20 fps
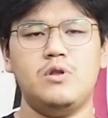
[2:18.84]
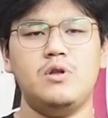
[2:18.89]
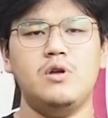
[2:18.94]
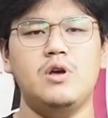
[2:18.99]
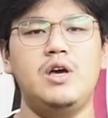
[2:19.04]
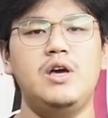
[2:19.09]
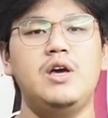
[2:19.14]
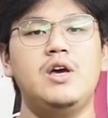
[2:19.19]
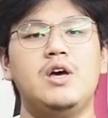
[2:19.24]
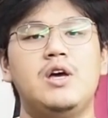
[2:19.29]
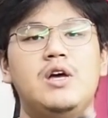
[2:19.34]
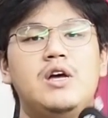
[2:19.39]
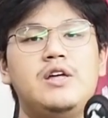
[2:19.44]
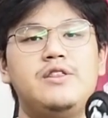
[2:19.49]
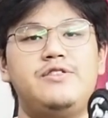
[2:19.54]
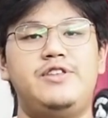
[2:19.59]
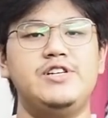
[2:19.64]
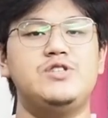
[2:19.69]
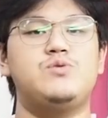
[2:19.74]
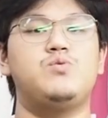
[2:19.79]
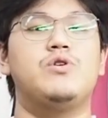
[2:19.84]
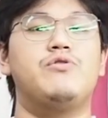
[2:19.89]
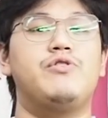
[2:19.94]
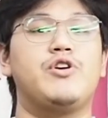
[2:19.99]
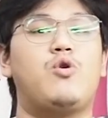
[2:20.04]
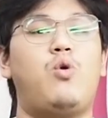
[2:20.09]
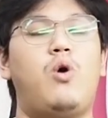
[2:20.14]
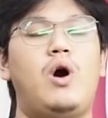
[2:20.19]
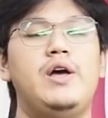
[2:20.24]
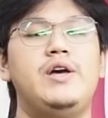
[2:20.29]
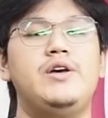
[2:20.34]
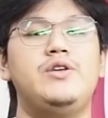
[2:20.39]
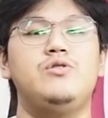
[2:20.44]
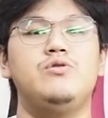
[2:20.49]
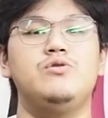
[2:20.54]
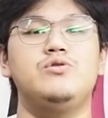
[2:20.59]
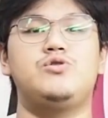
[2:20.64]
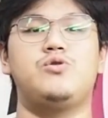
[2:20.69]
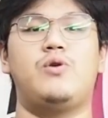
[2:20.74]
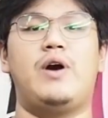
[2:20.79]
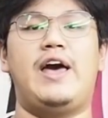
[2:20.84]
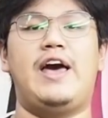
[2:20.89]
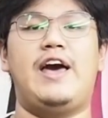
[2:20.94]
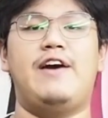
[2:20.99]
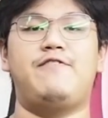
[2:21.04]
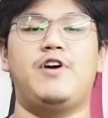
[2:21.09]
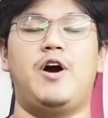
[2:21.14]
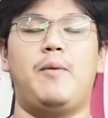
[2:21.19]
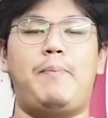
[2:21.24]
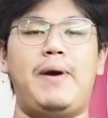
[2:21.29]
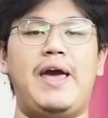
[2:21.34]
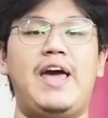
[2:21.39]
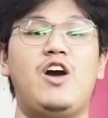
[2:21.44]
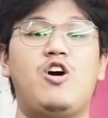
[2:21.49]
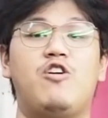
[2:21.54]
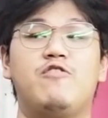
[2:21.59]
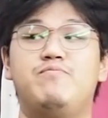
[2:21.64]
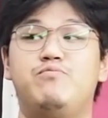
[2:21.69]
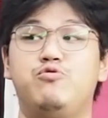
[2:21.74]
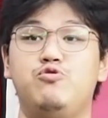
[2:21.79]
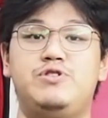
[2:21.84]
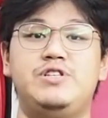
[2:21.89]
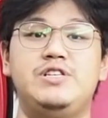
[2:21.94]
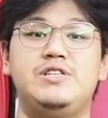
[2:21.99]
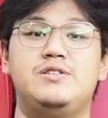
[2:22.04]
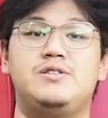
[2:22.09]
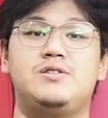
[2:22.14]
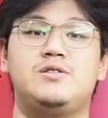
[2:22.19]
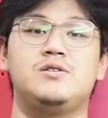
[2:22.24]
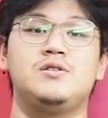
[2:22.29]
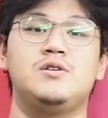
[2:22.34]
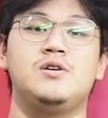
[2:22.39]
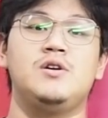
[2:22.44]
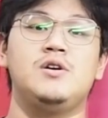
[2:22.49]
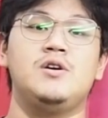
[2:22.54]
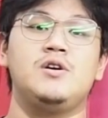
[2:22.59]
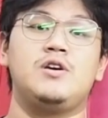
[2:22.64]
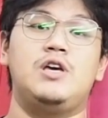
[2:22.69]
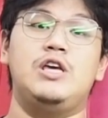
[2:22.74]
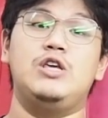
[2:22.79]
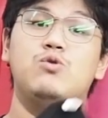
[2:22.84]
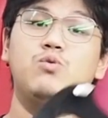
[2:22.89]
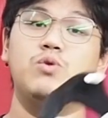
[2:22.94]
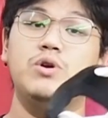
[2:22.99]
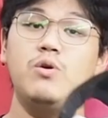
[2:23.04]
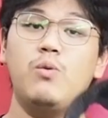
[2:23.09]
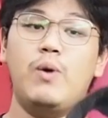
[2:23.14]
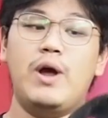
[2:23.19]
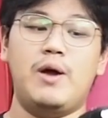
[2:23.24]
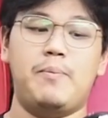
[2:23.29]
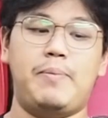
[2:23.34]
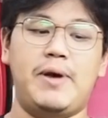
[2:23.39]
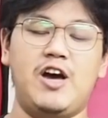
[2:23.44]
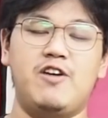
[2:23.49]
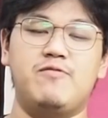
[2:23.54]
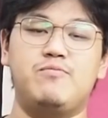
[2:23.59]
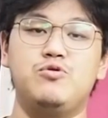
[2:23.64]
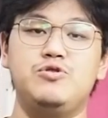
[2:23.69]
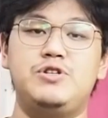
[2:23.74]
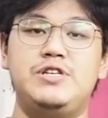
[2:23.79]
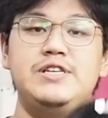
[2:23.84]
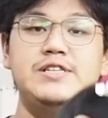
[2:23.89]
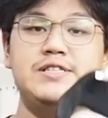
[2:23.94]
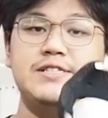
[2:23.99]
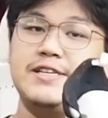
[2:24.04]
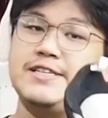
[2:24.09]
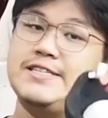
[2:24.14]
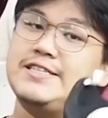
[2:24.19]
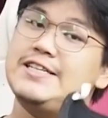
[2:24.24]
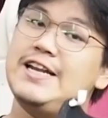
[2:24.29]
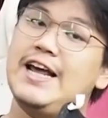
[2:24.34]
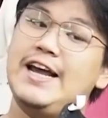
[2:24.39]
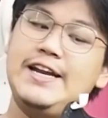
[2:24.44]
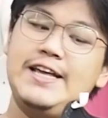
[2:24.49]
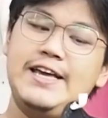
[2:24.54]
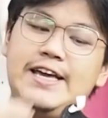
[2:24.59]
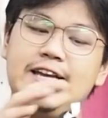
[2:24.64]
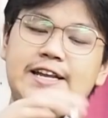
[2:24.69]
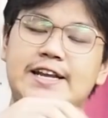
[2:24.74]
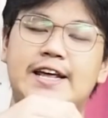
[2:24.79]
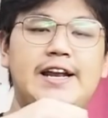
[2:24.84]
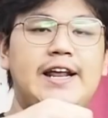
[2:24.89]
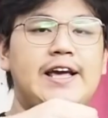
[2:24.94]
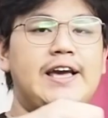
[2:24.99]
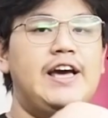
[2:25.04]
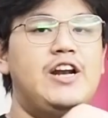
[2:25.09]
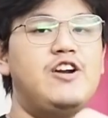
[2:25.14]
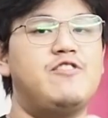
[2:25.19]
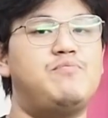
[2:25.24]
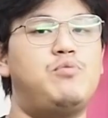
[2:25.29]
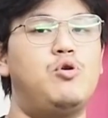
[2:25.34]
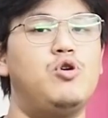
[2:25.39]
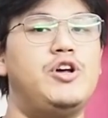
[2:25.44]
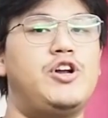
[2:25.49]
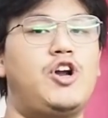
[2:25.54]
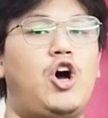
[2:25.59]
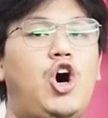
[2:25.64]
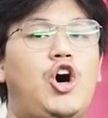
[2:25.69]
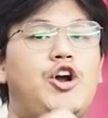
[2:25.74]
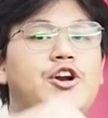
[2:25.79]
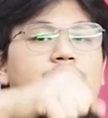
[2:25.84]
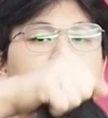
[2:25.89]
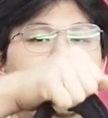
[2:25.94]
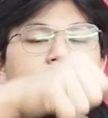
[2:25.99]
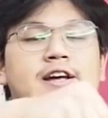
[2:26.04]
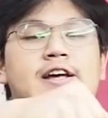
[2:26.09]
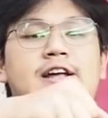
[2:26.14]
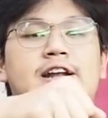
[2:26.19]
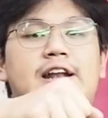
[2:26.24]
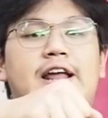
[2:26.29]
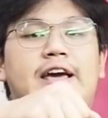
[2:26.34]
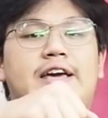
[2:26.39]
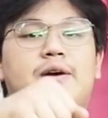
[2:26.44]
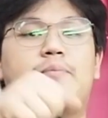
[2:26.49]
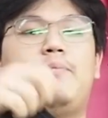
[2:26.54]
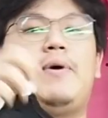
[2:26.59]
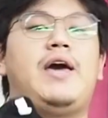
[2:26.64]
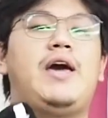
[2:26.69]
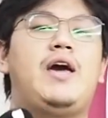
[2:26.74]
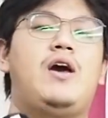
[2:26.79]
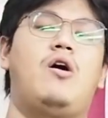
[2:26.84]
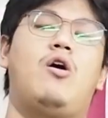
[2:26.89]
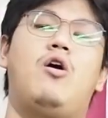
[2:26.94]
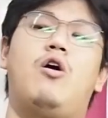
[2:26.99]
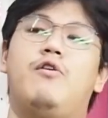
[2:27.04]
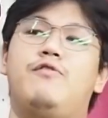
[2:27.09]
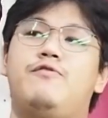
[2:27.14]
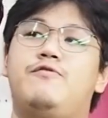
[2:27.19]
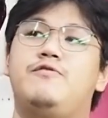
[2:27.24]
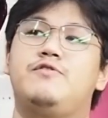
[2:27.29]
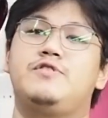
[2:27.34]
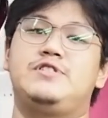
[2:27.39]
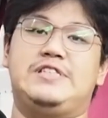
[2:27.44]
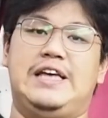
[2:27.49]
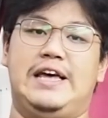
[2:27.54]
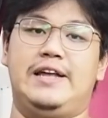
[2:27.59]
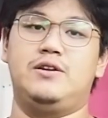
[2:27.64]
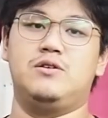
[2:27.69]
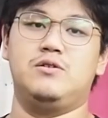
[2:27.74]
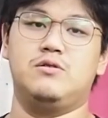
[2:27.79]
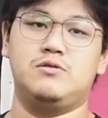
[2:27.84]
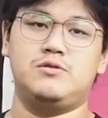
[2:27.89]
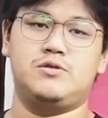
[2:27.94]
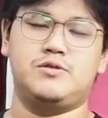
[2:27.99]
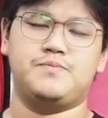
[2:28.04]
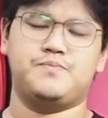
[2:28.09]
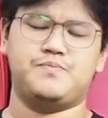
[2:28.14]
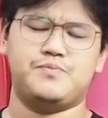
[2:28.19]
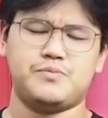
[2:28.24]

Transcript: Okay, this will require you to have a pair of booties. Okay, you want to wear a pair of booties, slide it in, and then kind of pull it on like a pair of sandals.